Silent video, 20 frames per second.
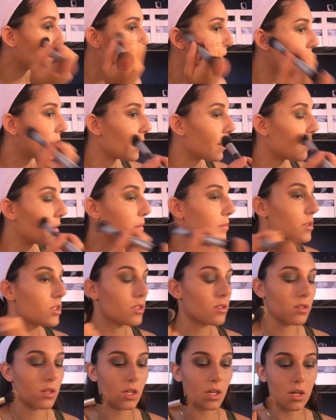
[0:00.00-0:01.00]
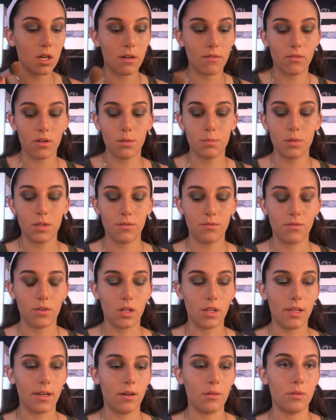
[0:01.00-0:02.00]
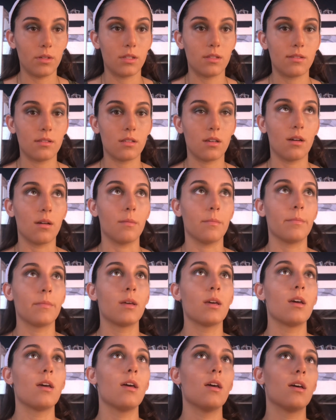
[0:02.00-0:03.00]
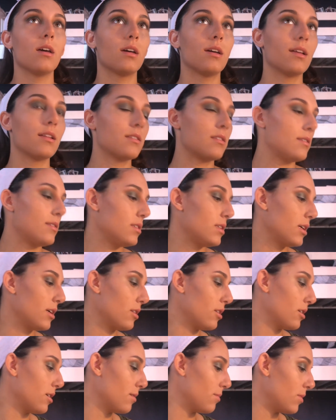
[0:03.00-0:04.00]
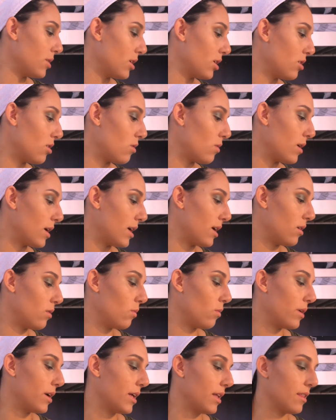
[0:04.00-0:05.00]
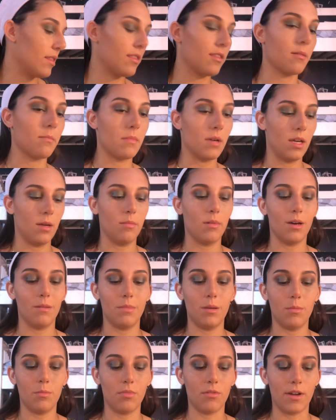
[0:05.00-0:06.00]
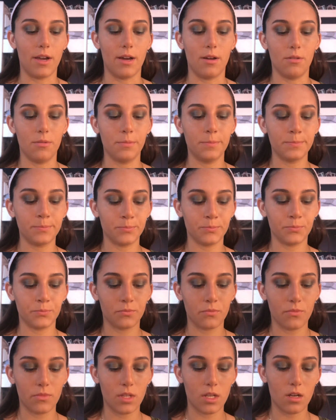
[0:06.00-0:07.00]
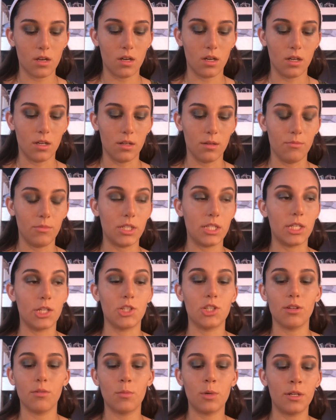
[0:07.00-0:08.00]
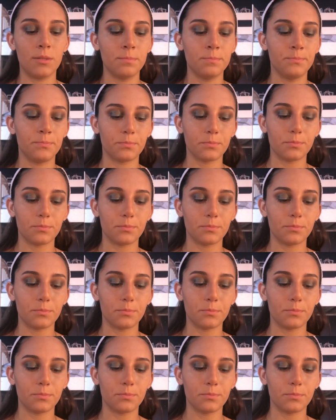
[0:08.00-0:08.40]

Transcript: Okay, now I'm just gonna cover up the fallout with some concealer, I'm gonna go in with my Bobbi Brown Retouching one.